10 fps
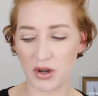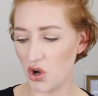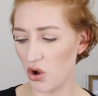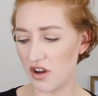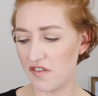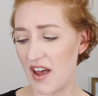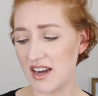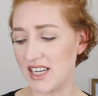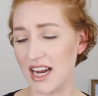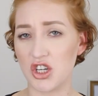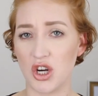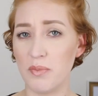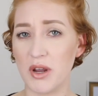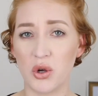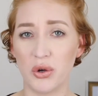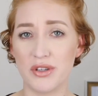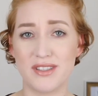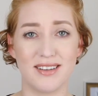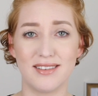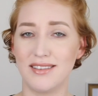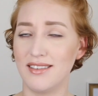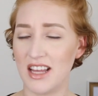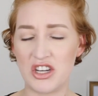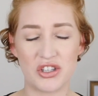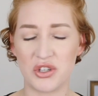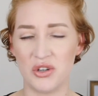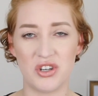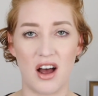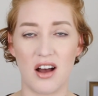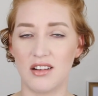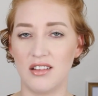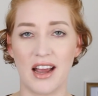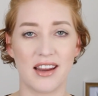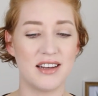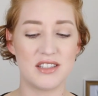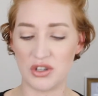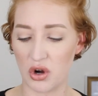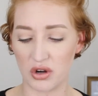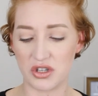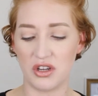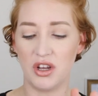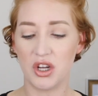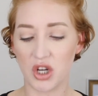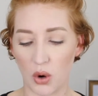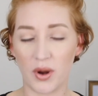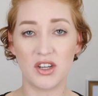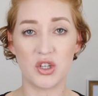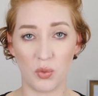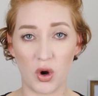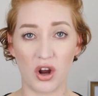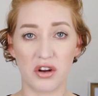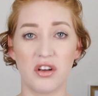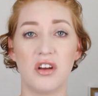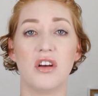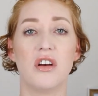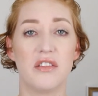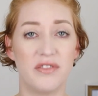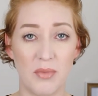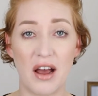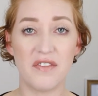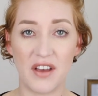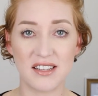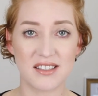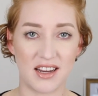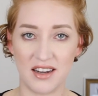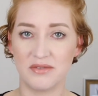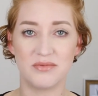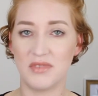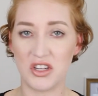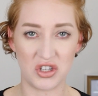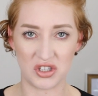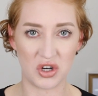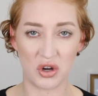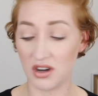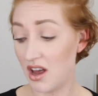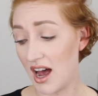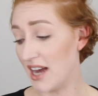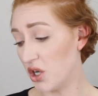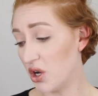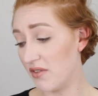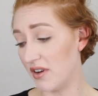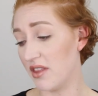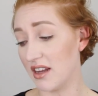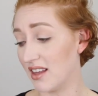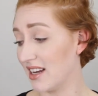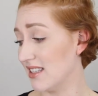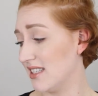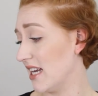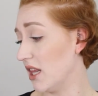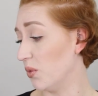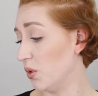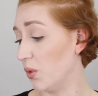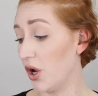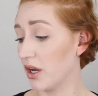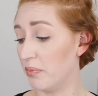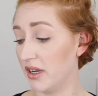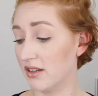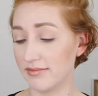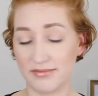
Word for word: but not a foundation because they're just too dark. Like, it's not going to work for my fair skin. It's just not. I don't even think the concealer will work, but